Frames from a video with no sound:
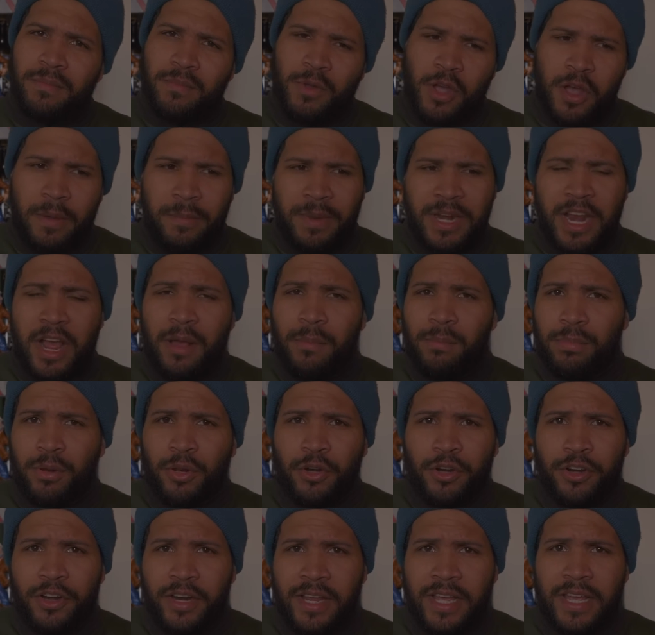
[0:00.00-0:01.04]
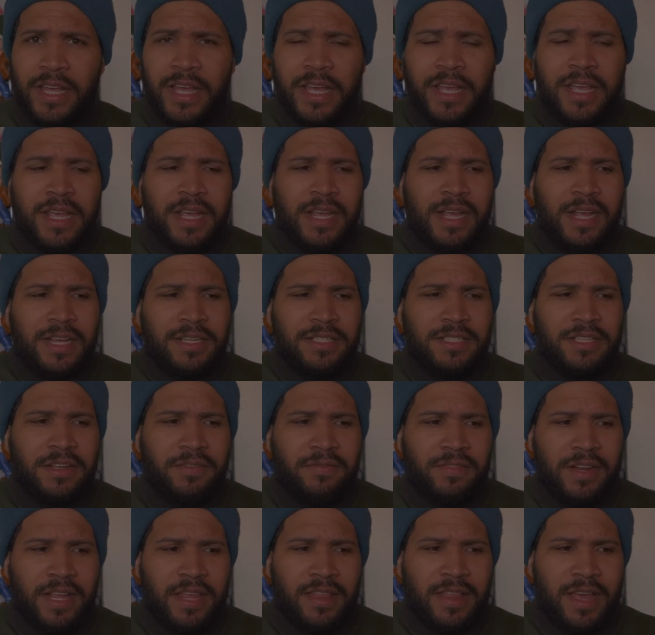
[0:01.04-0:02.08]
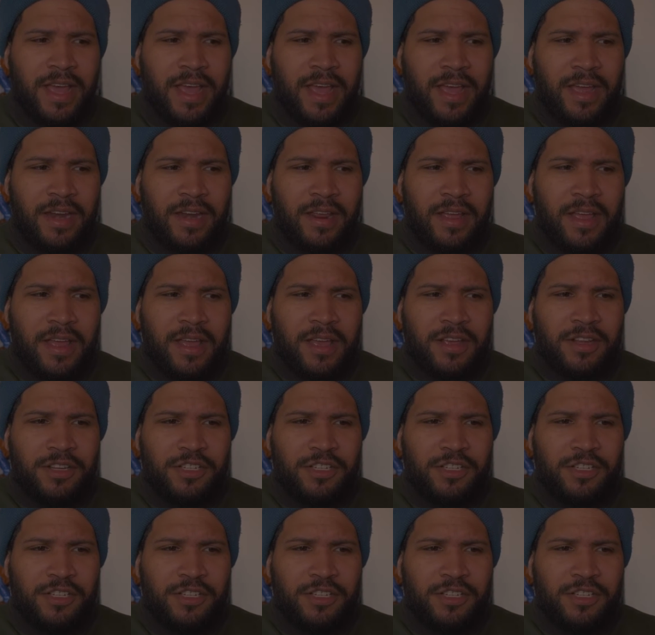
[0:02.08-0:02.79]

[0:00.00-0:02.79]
coming out blurry and stuff like that.